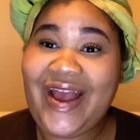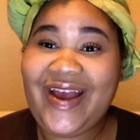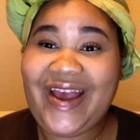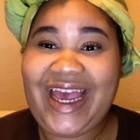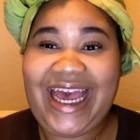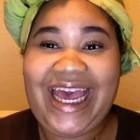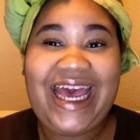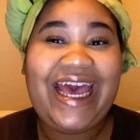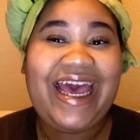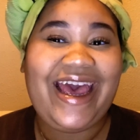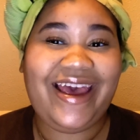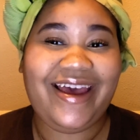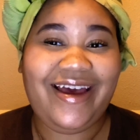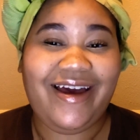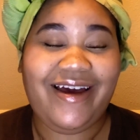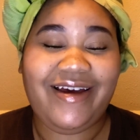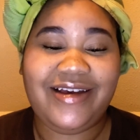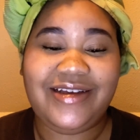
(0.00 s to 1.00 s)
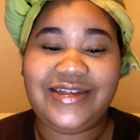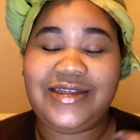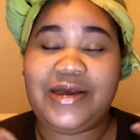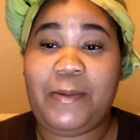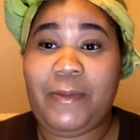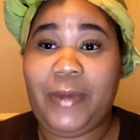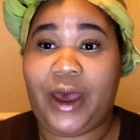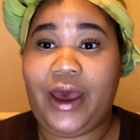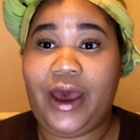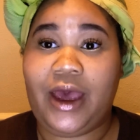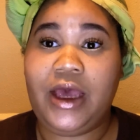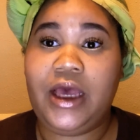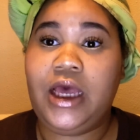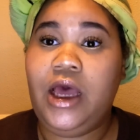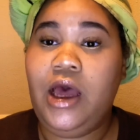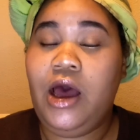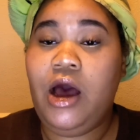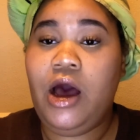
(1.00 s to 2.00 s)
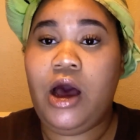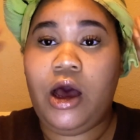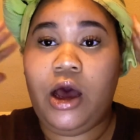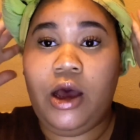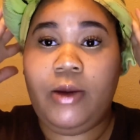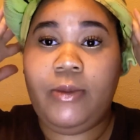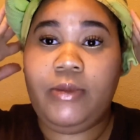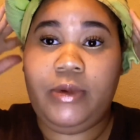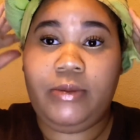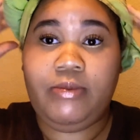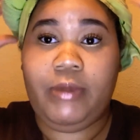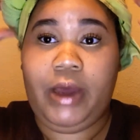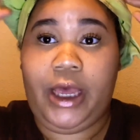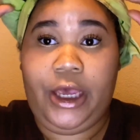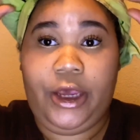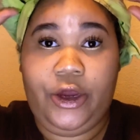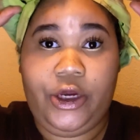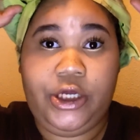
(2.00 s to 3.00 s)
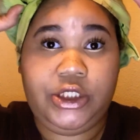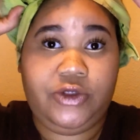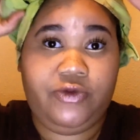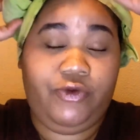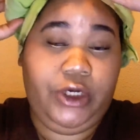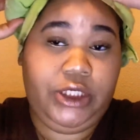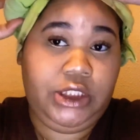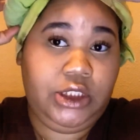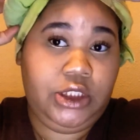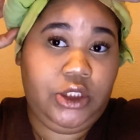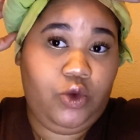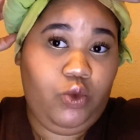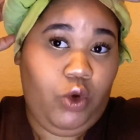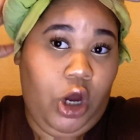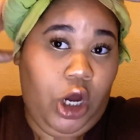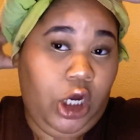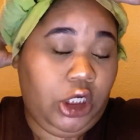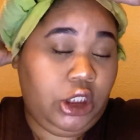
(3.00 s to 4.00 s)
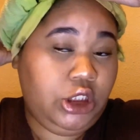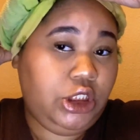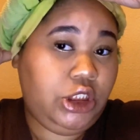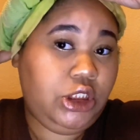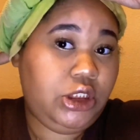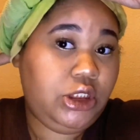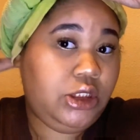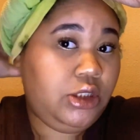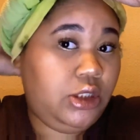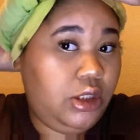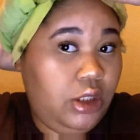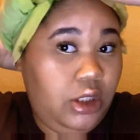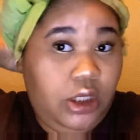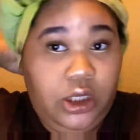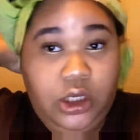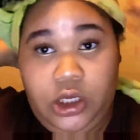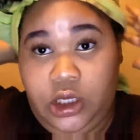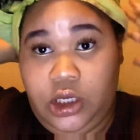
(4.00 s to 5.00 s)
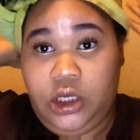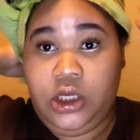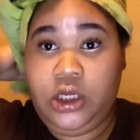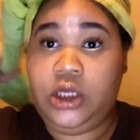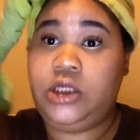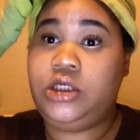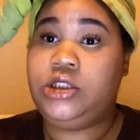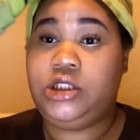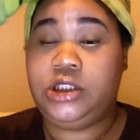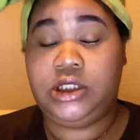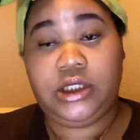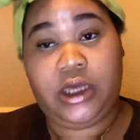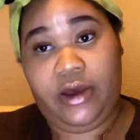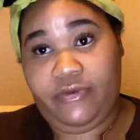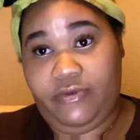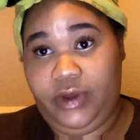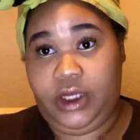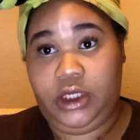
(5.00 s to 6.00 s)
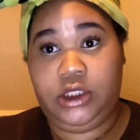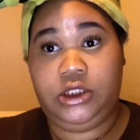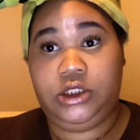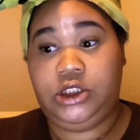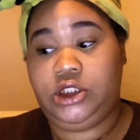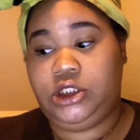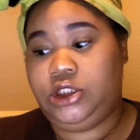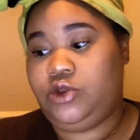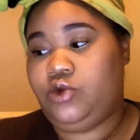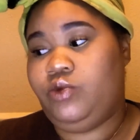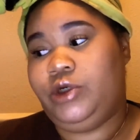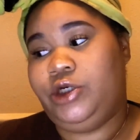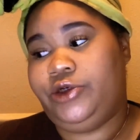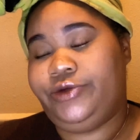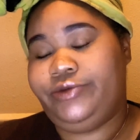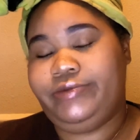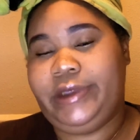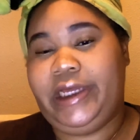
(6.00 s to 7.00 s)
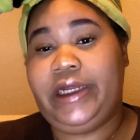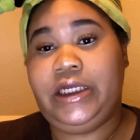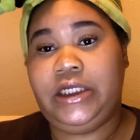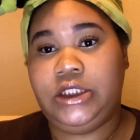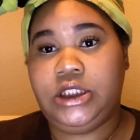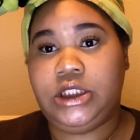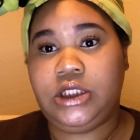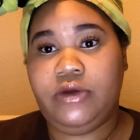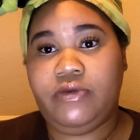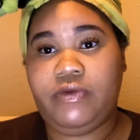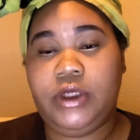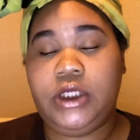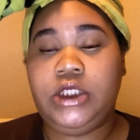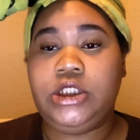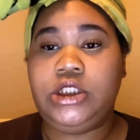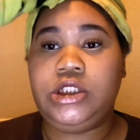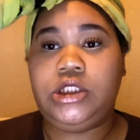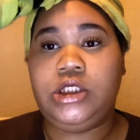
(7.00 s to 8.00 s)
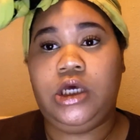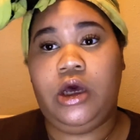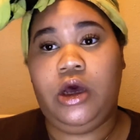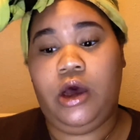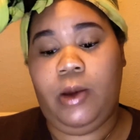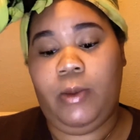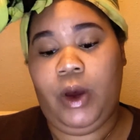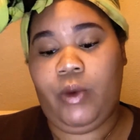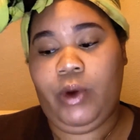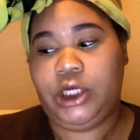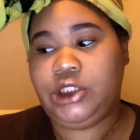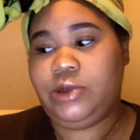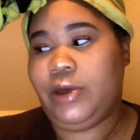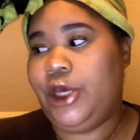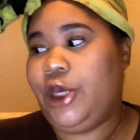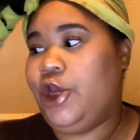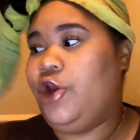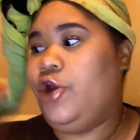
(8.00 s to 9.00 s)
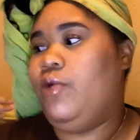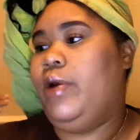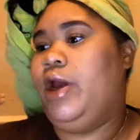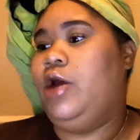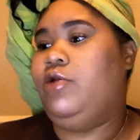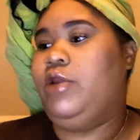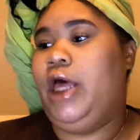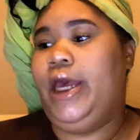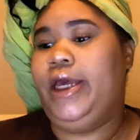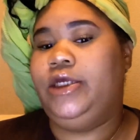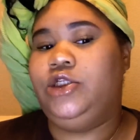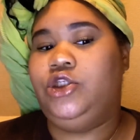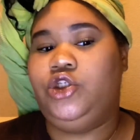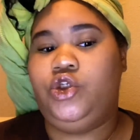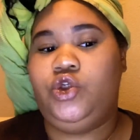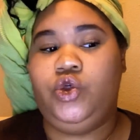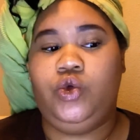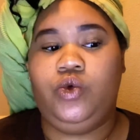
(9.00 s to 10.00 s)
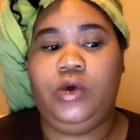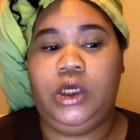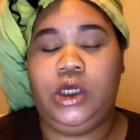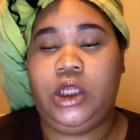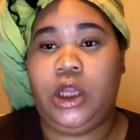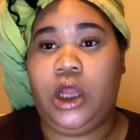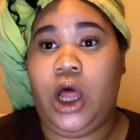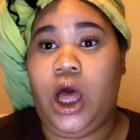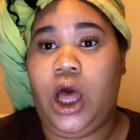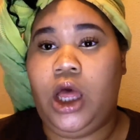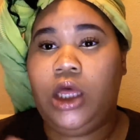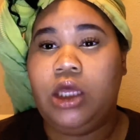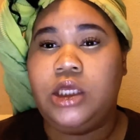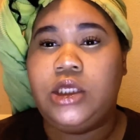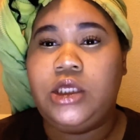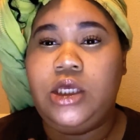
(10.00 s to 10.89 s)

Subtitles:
Hey guys, I'm back. My hair is freshly washed. Just got finished. Well, I didn't just get finished. I washed my hair around like 2 o'clock.